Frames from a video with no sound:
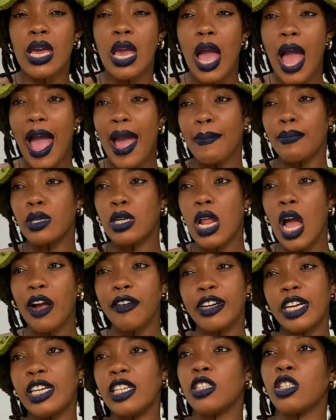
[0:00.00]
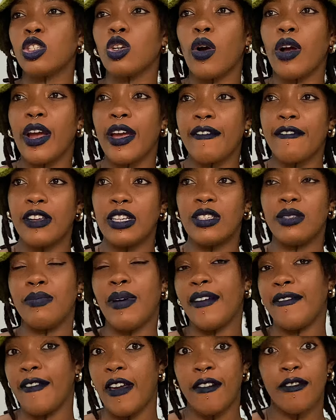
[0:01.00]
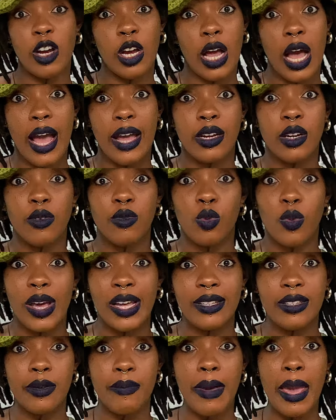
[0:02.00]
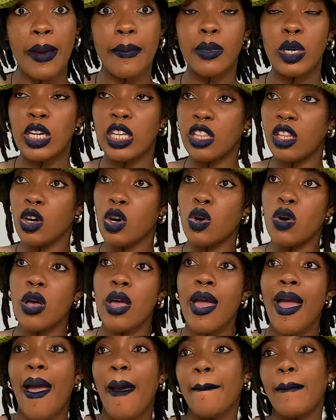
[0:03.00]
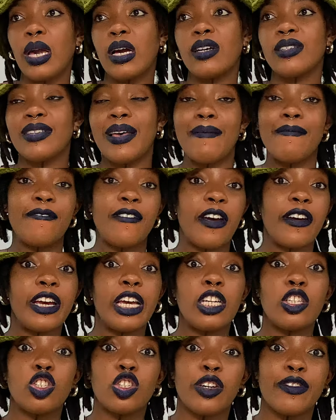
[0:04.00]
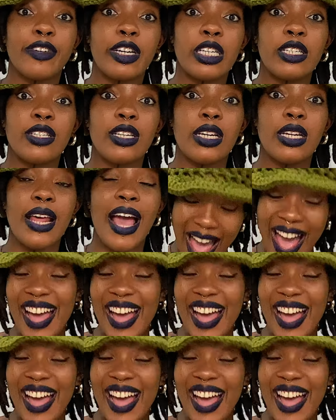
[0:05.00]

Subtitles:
I'm not really sure if it's my favorite kind of way to make money though, because I'm very introverted.